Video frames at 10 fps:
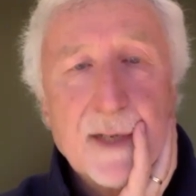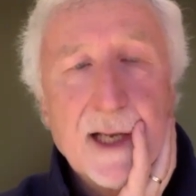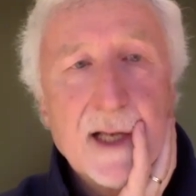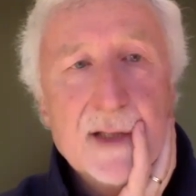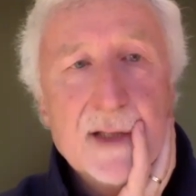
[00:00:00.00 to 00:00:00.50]

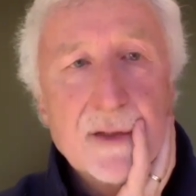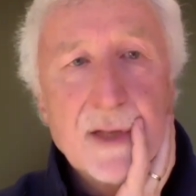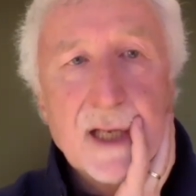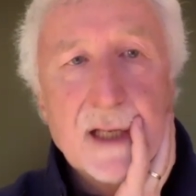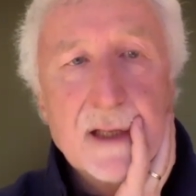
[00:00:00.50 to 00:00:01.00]
also
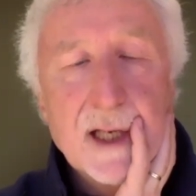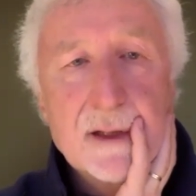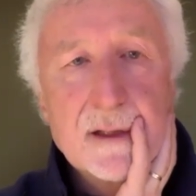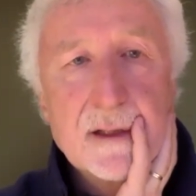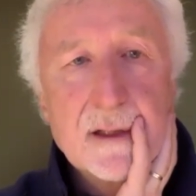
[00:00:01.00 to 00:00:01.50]
think
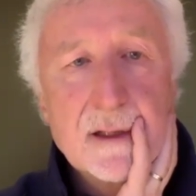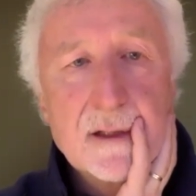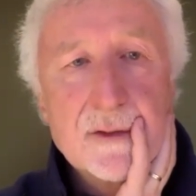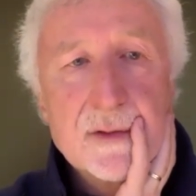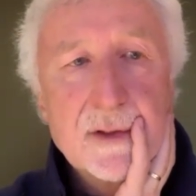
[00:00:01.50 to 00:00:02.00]
that the
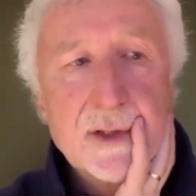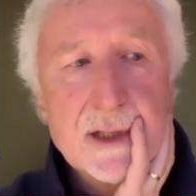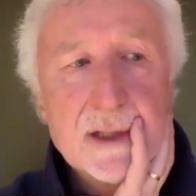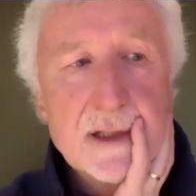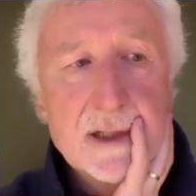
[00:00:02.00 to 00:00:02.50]
truth
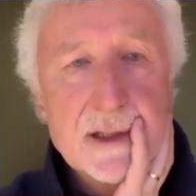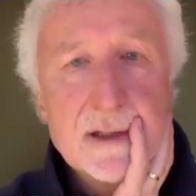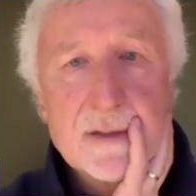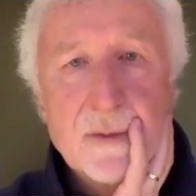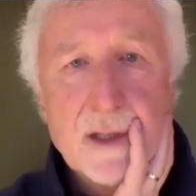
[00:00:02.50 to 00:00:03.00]
is this
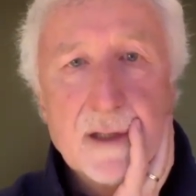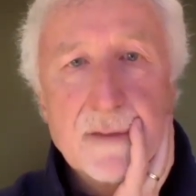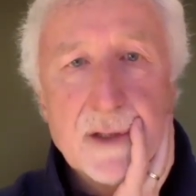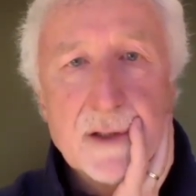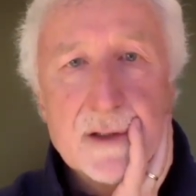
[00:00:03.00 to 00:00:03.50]
is one of
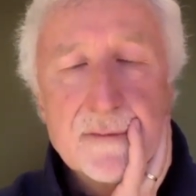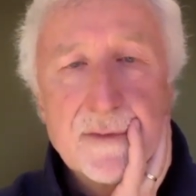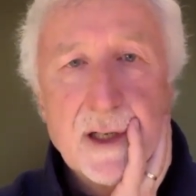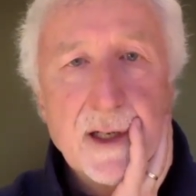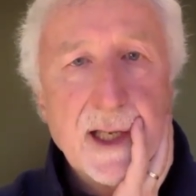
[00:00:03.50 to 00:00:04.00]
those
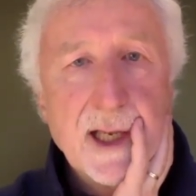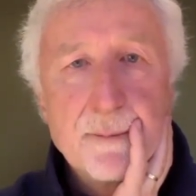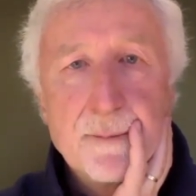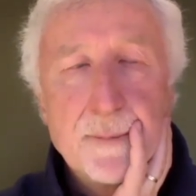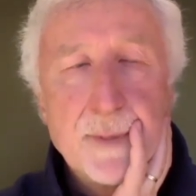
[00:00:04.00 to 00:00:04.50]
very
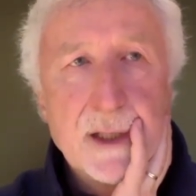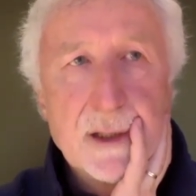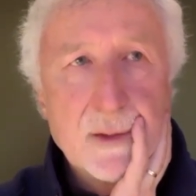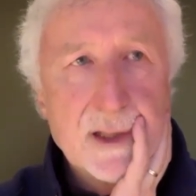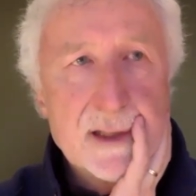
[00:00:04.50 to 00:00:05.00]

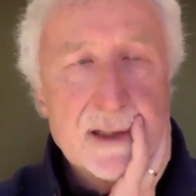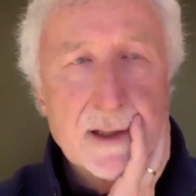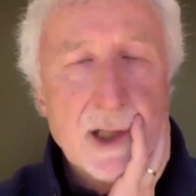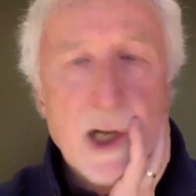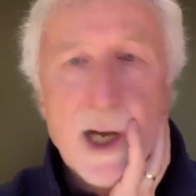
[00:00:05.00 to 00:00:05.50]
ambiguous
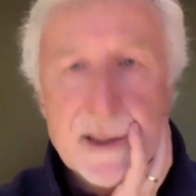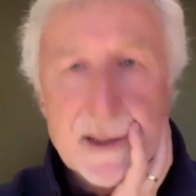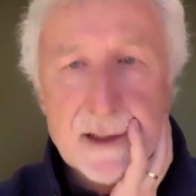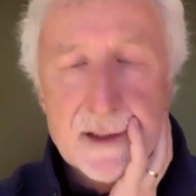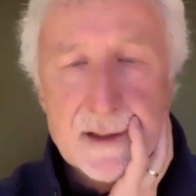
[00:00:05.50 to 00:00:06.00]

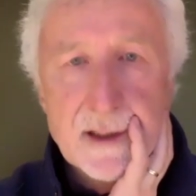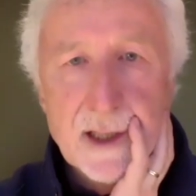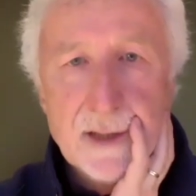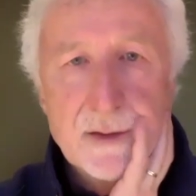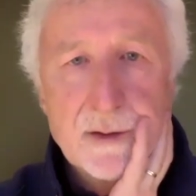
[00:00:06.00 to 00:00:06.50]
losses
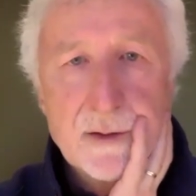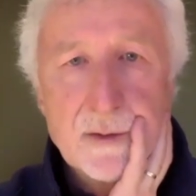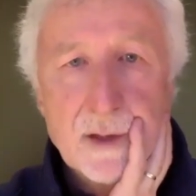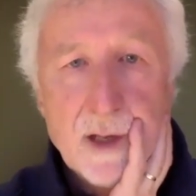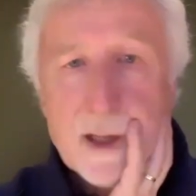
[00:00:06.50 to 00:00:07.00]
that
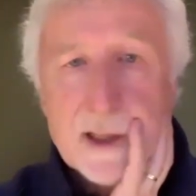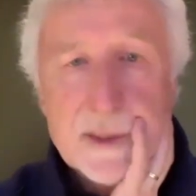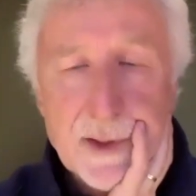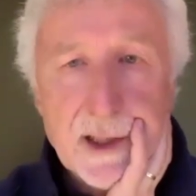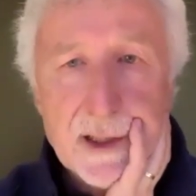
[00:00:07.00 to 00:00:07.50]
we're all
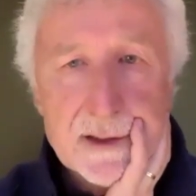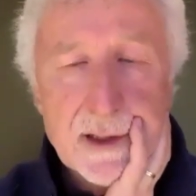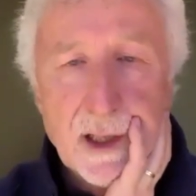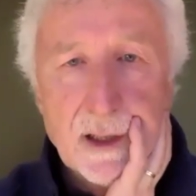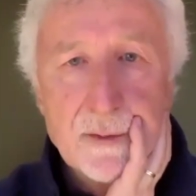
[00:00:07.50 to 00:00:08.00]

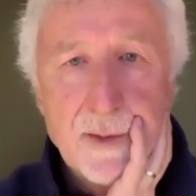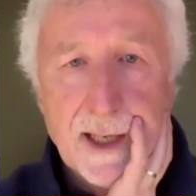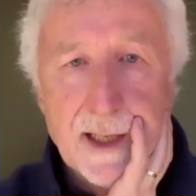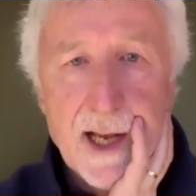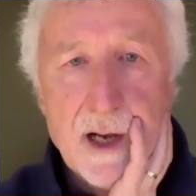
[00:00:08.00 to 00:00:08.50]
experiencing
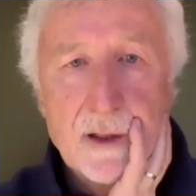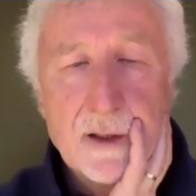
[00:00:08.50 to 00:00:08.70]
right now